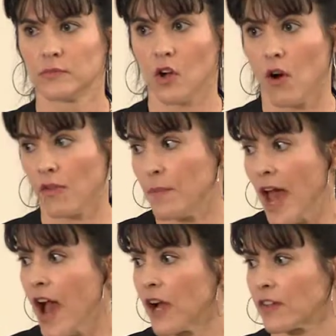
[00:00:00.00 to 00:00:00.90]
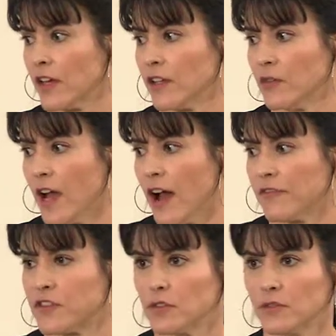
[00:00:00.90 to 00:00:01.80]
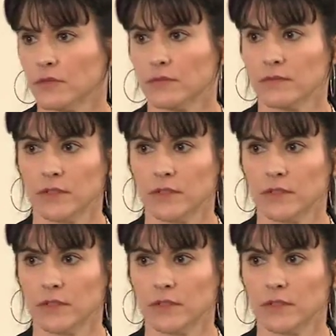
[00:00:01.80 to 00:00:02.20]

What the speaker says: call them back, that you have to,